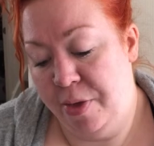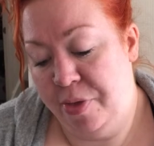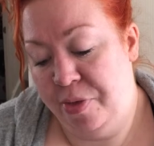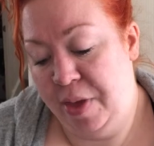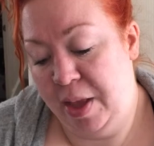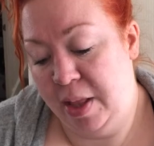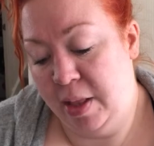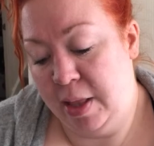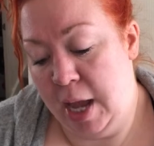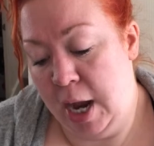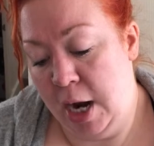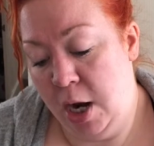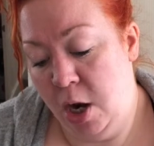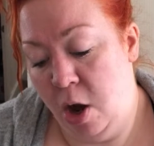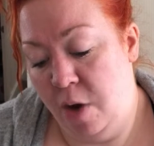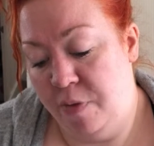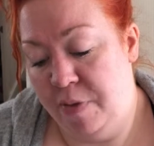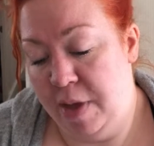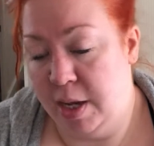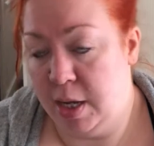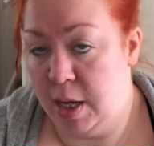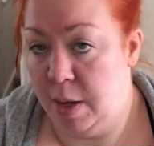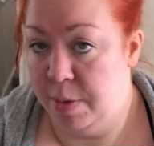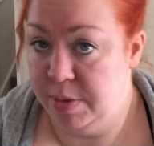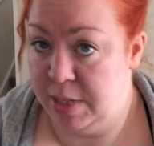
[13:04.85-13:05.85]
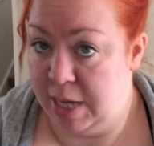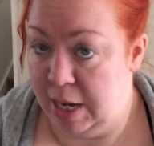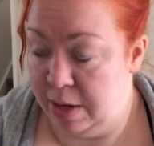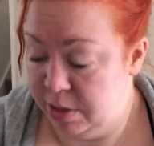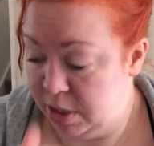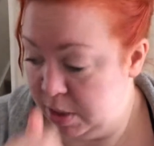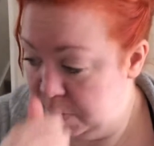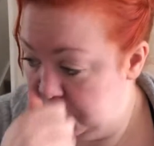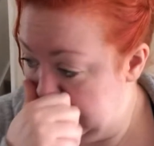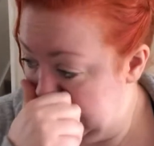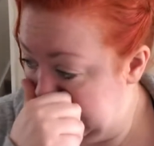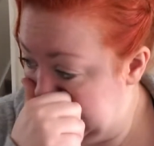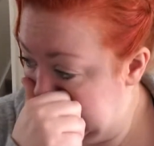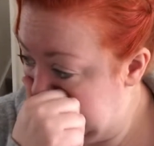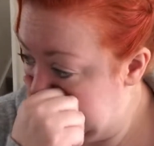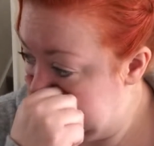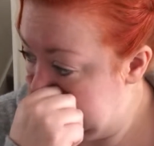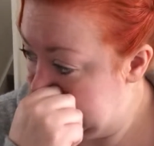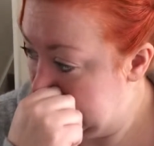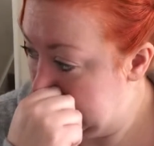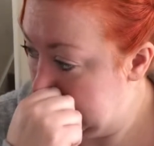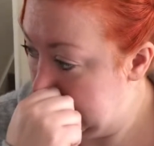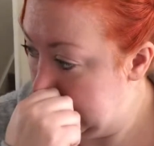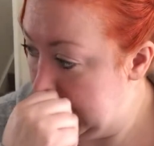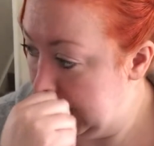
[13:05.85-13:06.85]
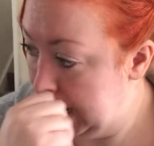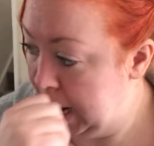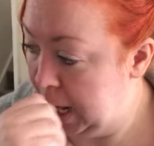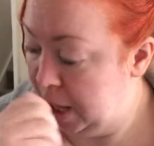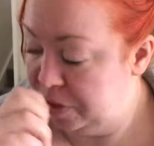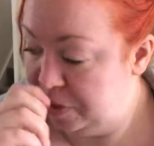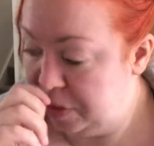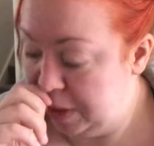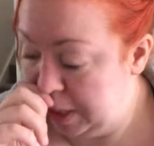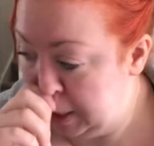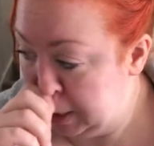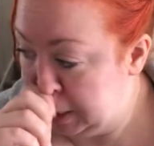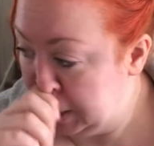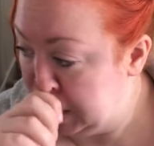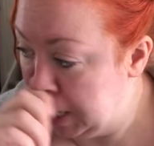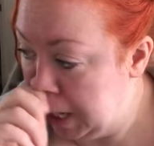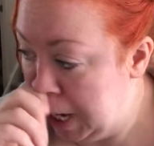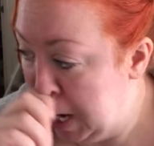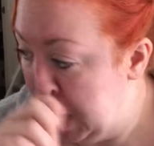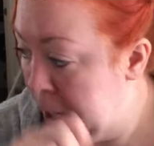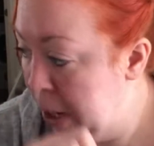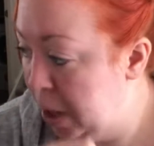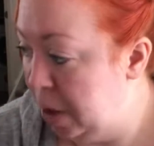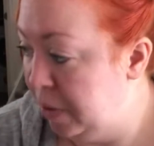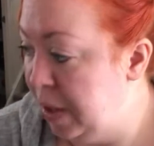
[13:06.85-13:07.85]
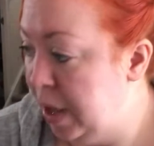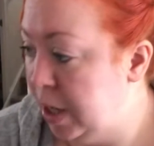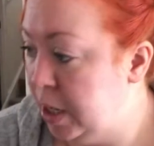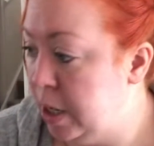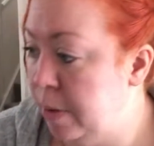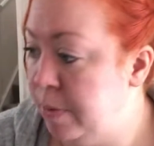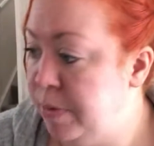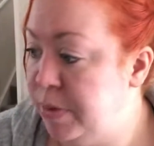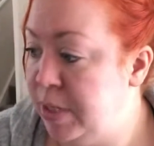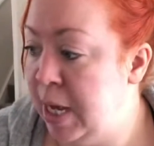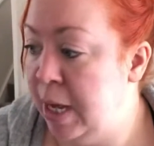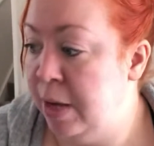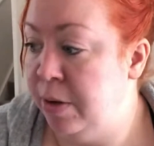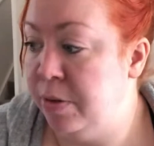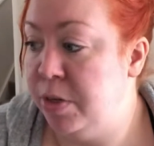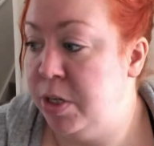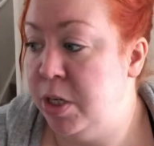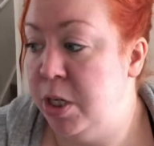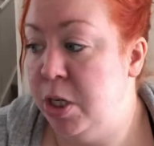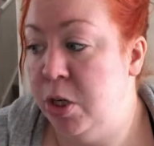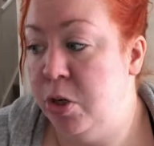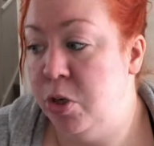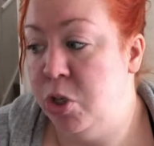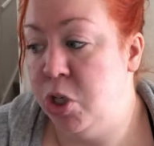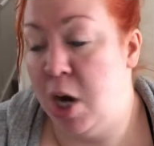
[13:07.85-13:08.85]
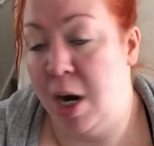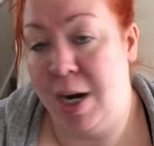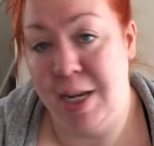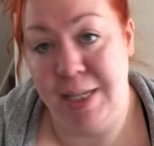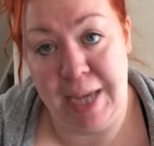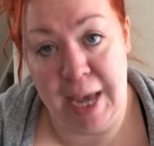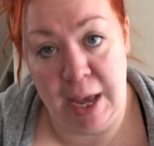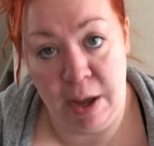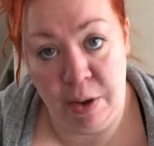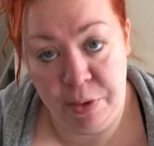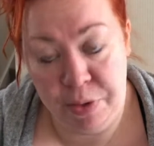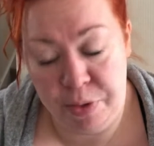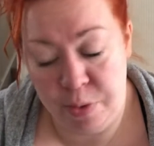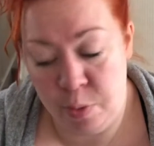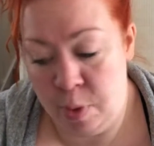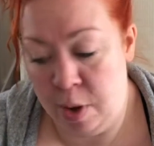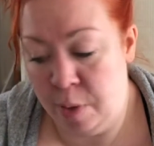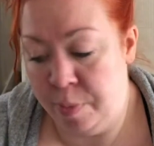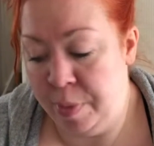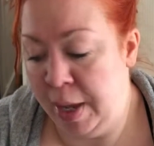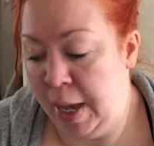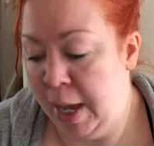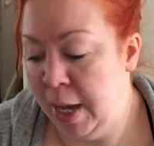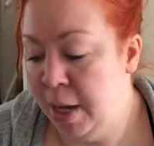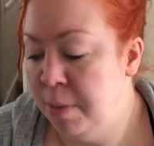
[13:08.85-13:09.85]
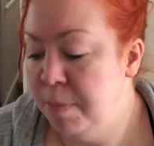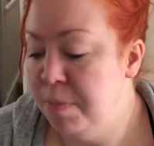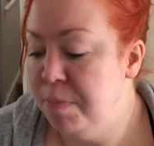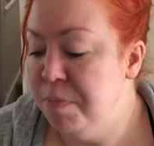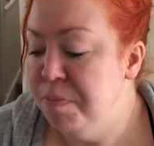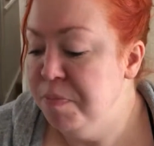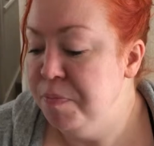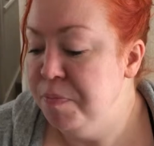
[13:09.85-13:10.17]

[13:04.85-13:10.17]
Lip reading: I think that a lot of that comes down to me. And I think a lot of that comes down to Charlie's health and well-being.